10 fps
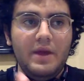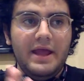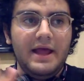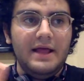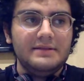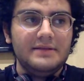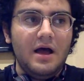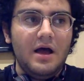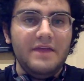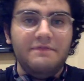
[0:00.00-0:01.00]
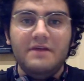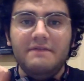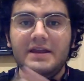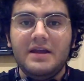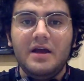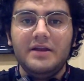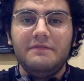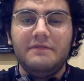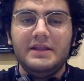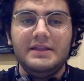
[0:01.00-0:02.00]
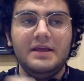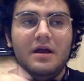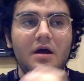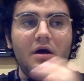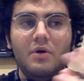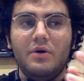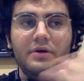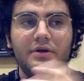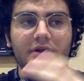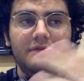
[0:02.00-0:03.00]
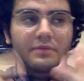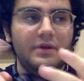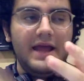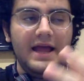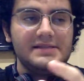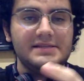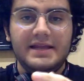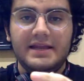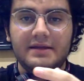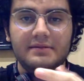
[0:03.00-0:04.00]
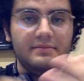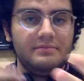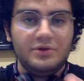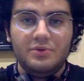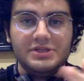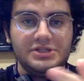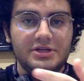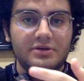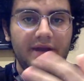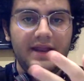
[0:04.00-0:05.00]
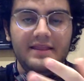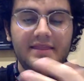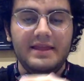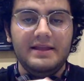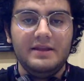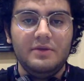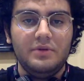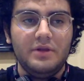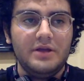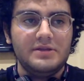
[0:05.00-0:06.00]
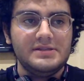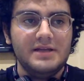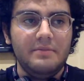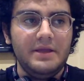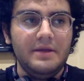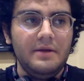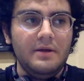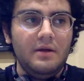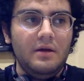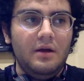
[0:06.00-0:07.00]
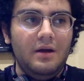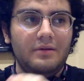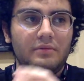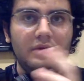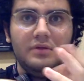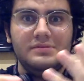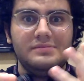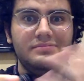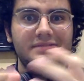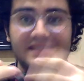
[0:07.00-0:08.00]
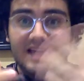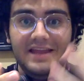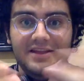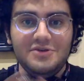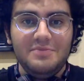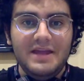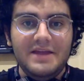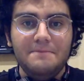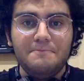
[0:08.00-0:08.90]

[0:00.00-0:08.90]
And if you have any kind of idea, or if you want to ask any question or anything that you would like to tell me, say to me,